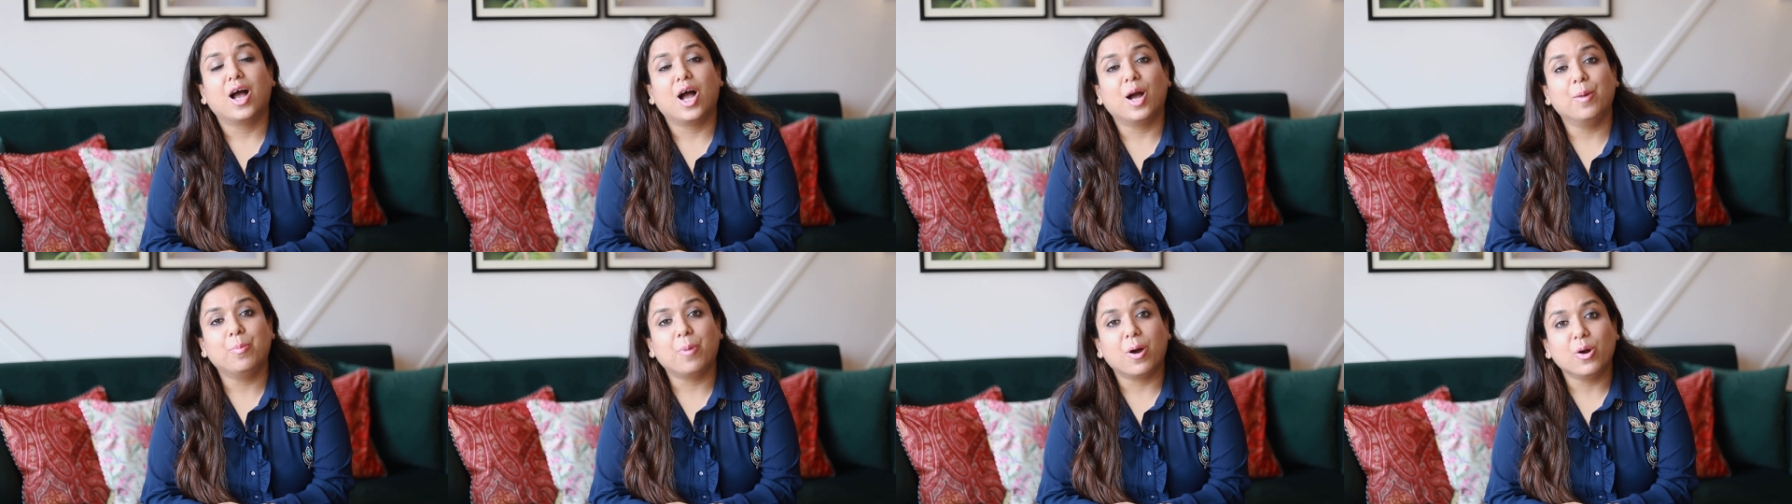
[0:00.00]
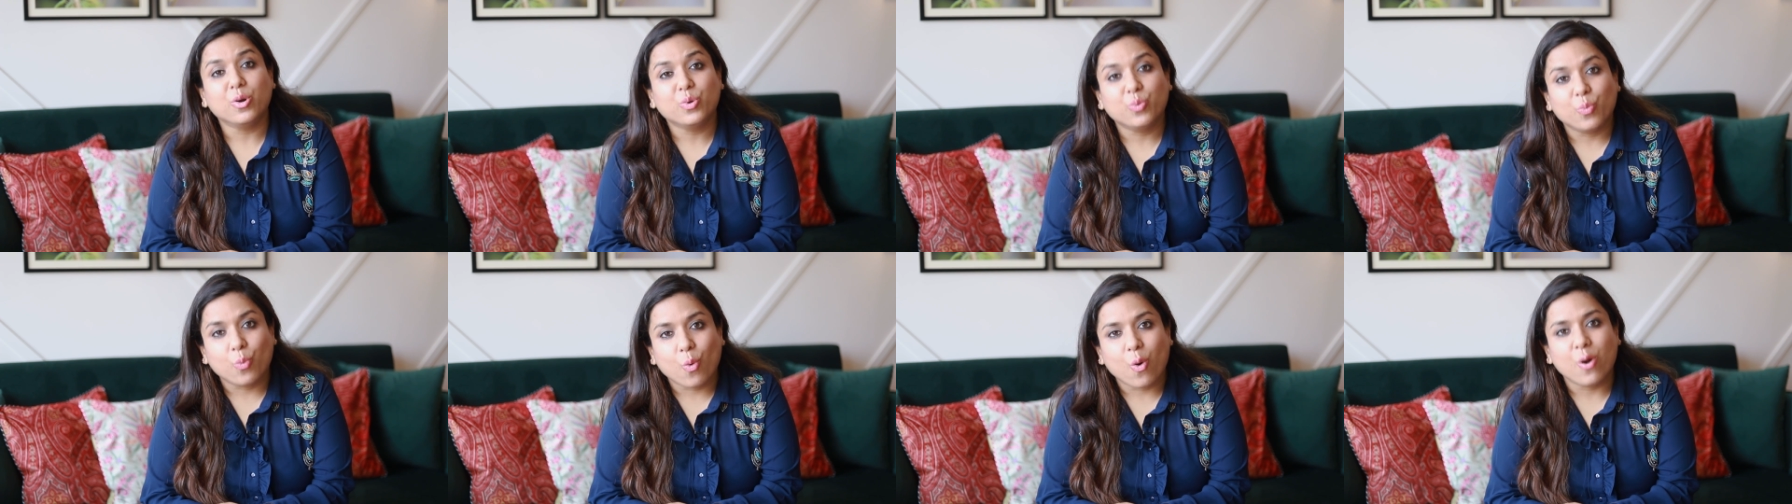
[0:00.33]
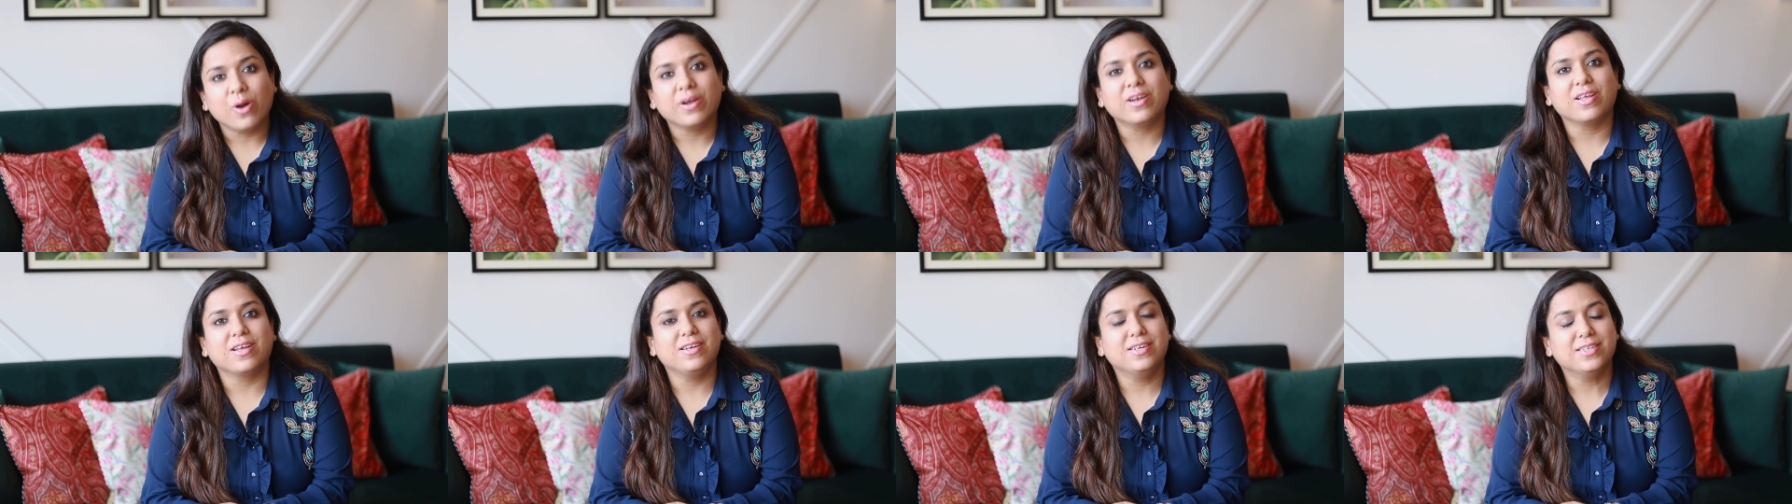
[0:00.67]
about
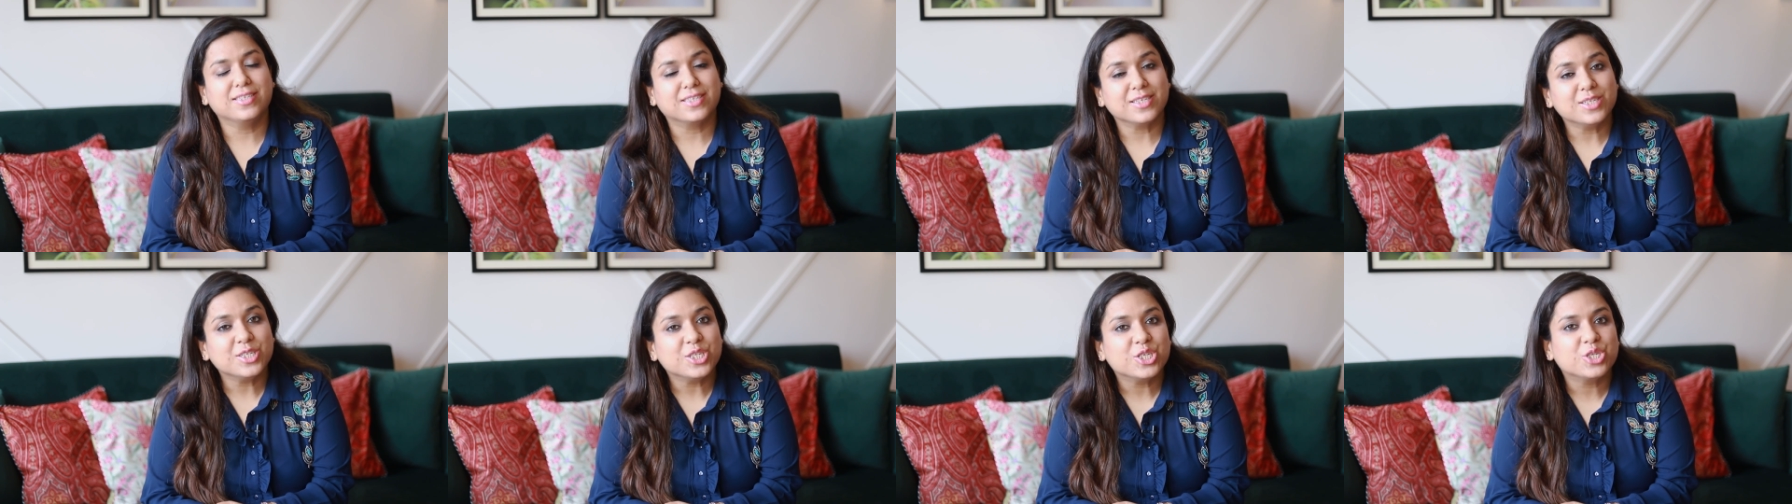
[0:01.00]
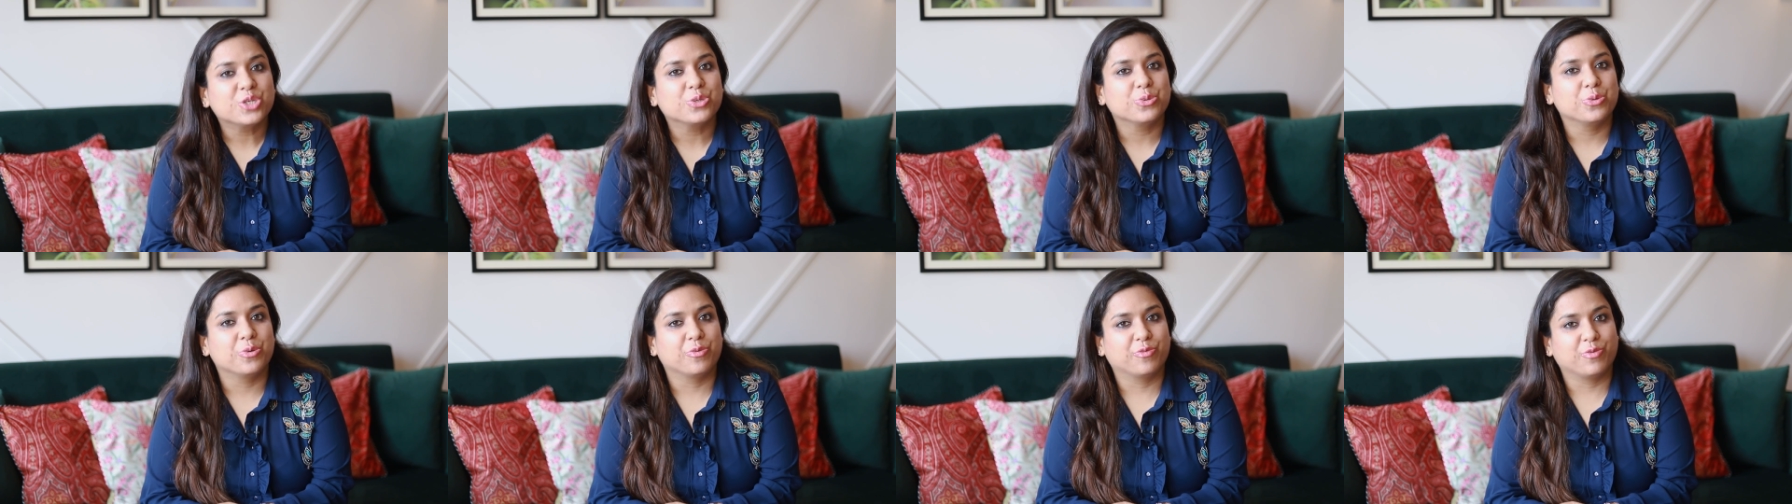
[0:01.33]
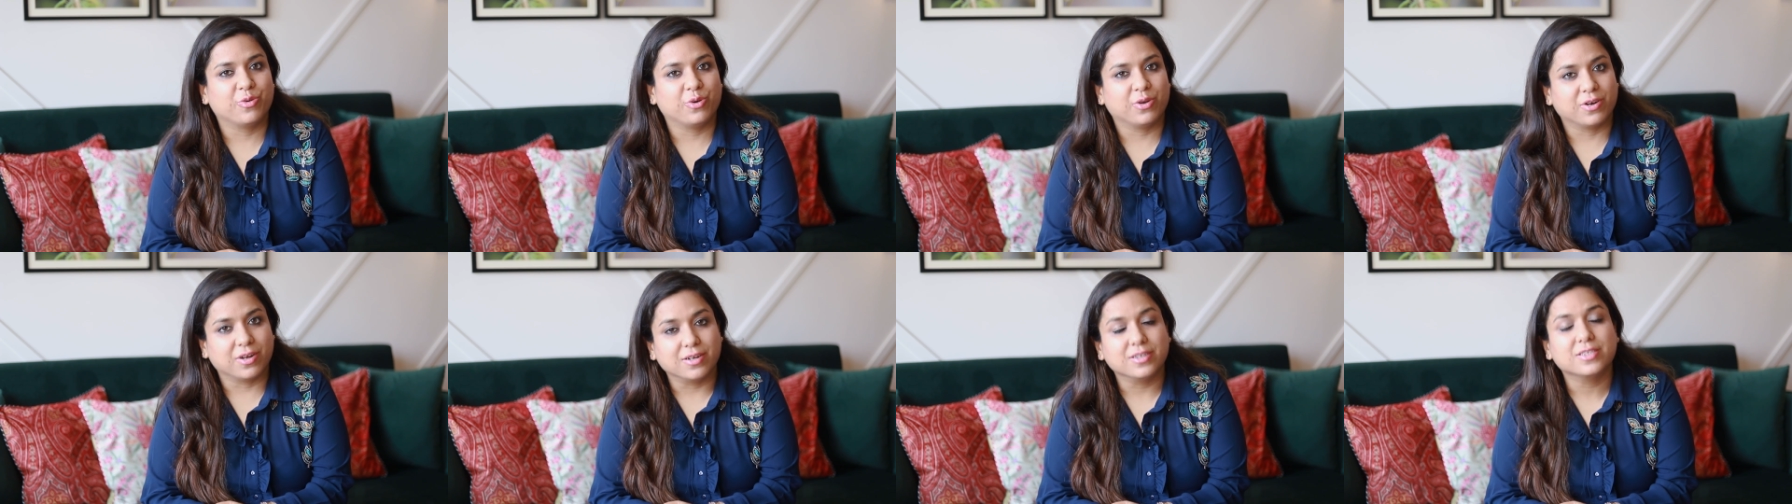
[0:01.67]
what is in store
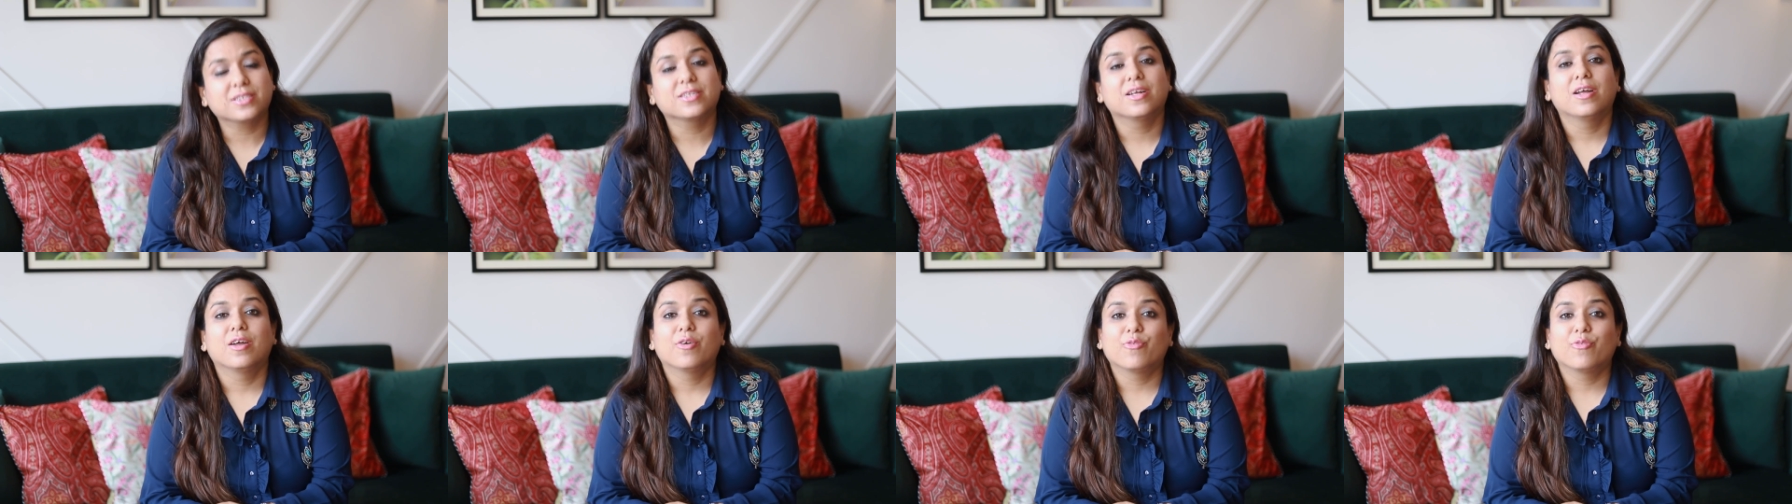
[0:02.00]
for us